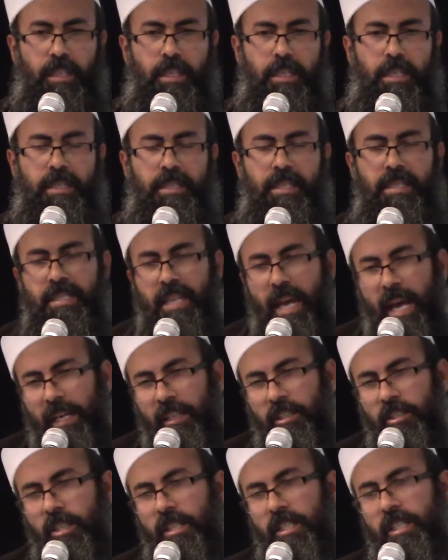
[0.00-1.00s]
it is
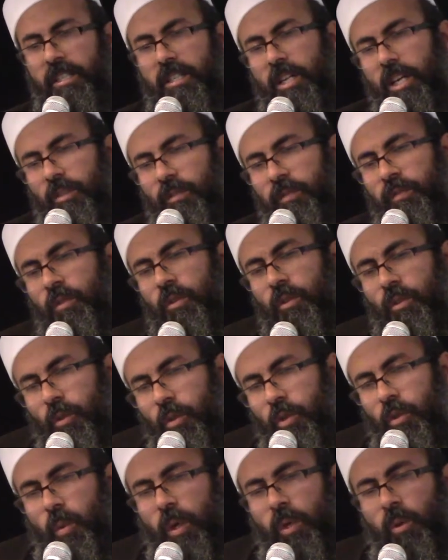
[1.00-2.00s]
actually not for
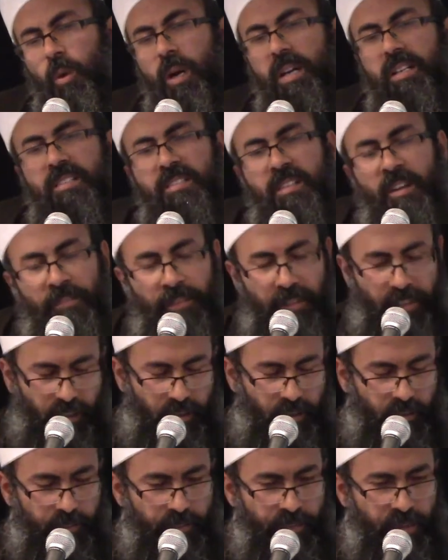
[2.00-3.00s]
those one who are
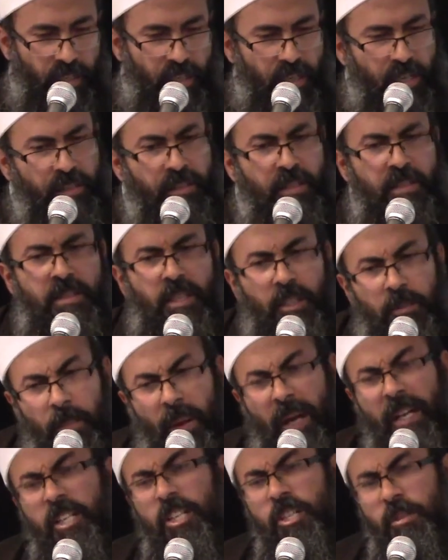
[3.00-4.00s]
suffering. It is not
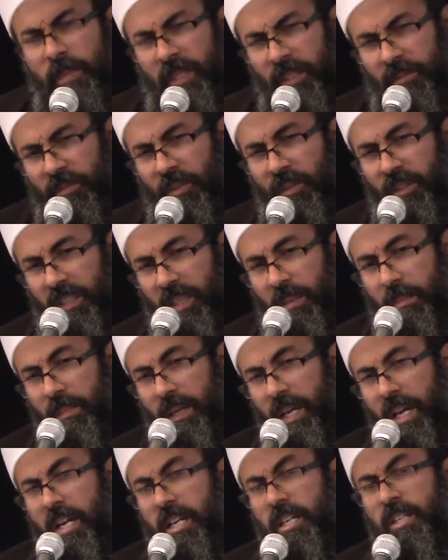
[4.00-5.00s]
punishment for
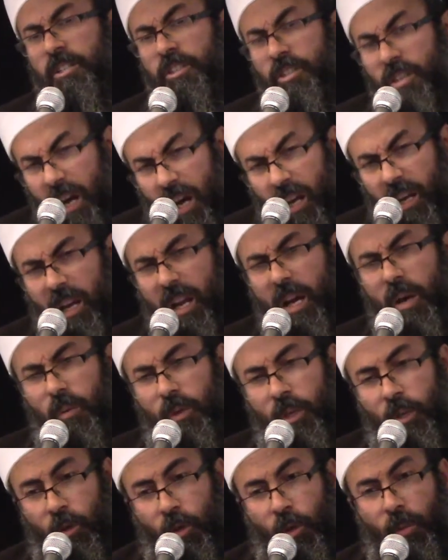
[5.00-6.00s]
them. Inshallah,
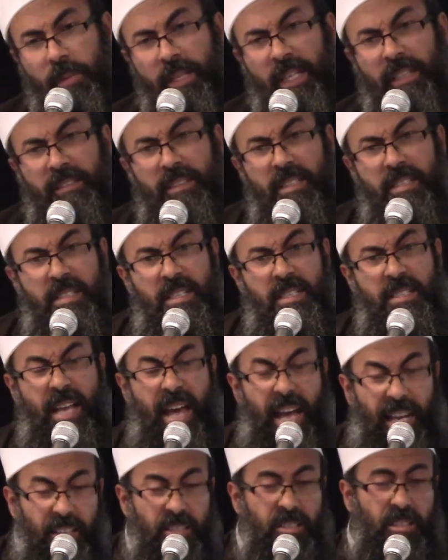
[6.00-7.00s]
we hope that this is
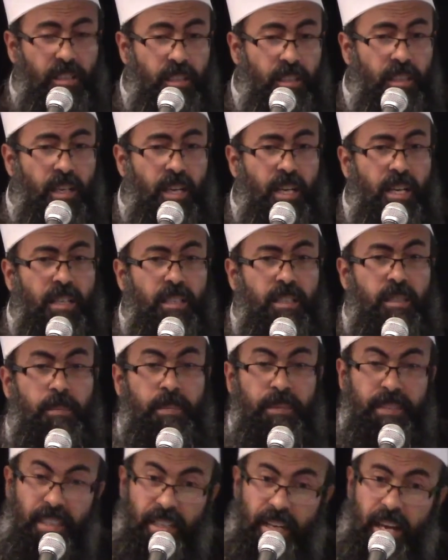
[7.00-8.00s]
actually
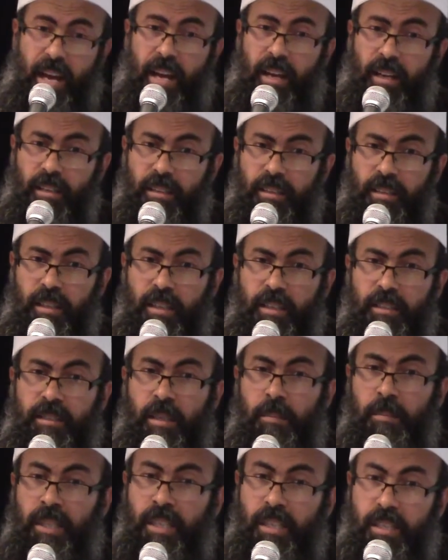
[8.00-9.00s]
ibtila,
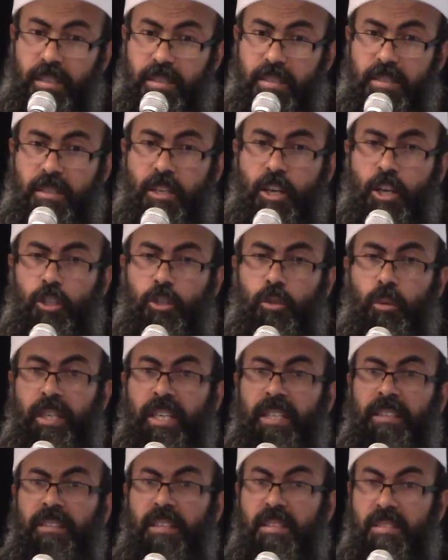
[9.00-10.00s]
tamhis, to
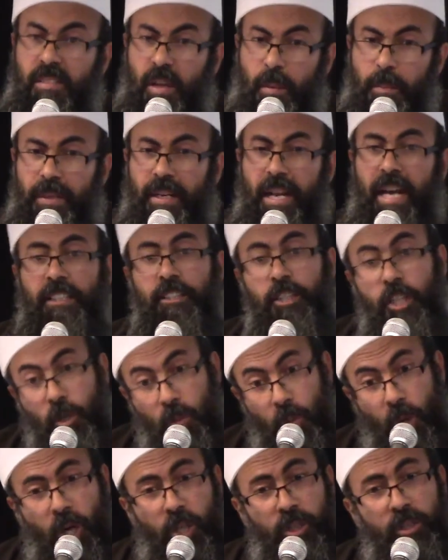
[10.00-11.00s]
gain the sabr and
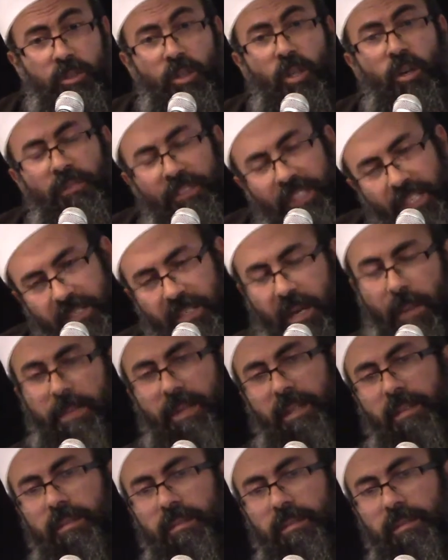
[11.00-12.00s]
reward of the sabr,